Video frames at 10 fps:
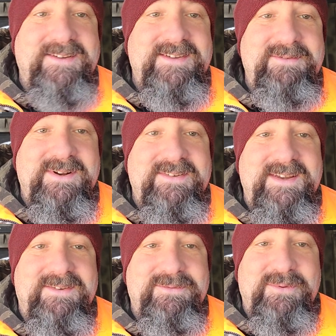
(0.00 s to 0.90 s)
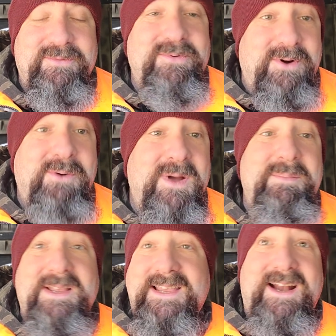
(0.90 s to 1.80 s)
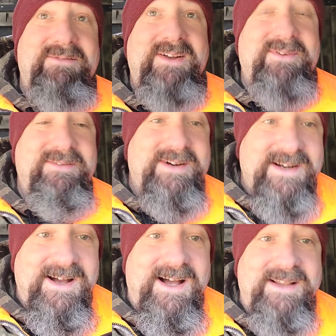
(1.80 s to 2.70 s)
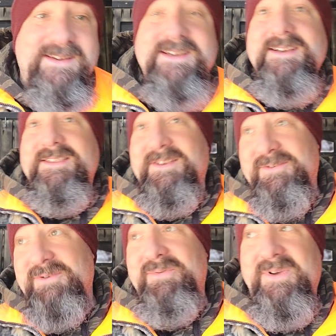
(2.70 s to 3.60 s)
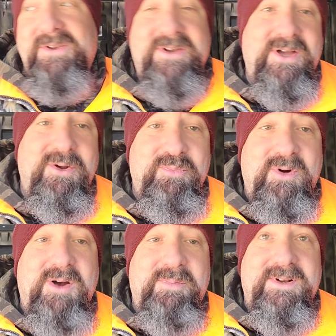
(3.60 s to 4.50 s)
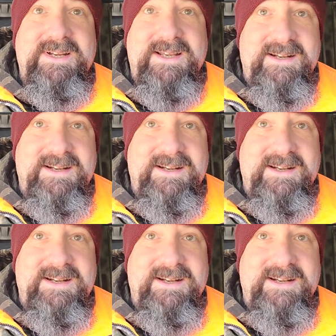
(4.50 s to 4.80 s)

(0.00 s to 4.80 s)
even exist for equipment that I've never even got, that you failed to code properly in